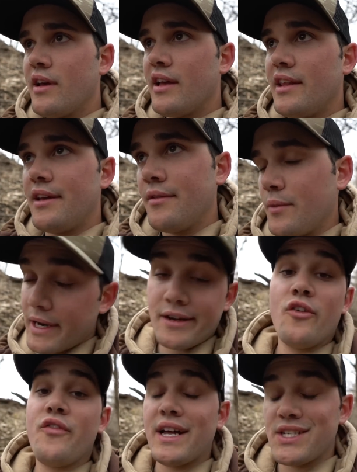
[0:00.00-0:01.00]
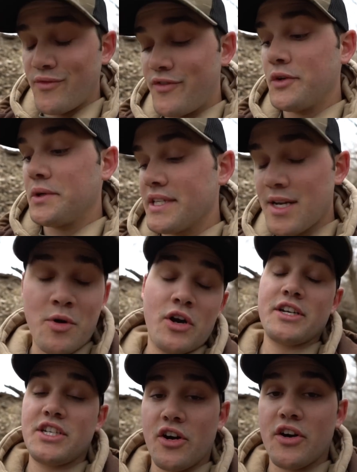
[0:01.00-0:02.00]
and then we got to go find some food because I'm
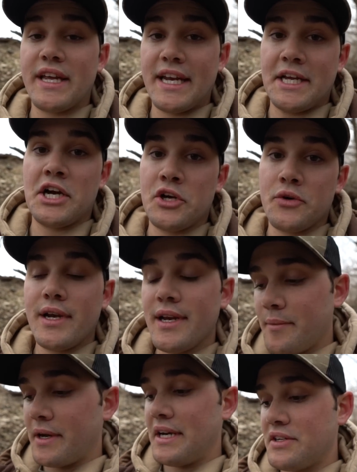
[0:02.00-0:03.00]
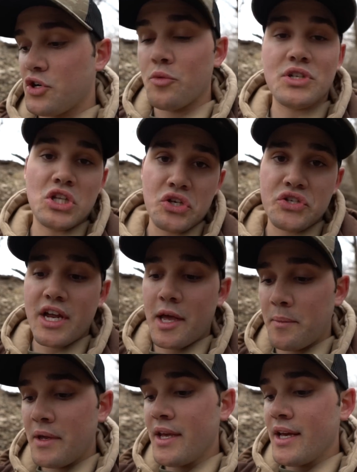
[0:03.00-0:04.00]
actually already getting hungry. I mean, it's almost
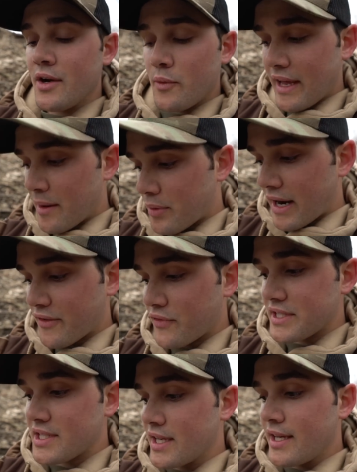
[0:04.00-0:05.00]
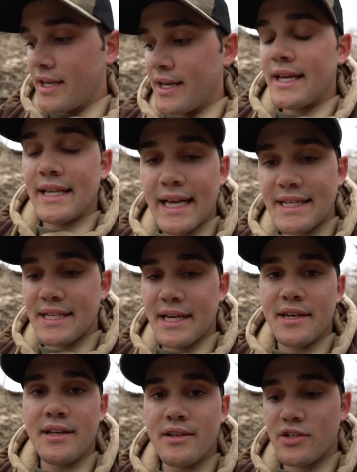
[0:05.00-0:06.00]
lunchtime. We had breakfast and that's
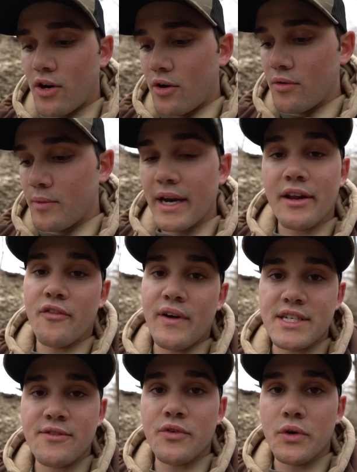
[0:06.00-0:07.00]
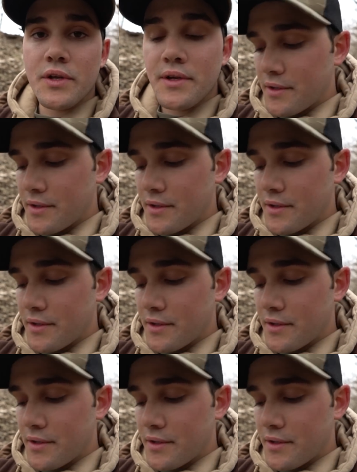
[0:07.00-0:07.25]
it. So we gotta go find some food.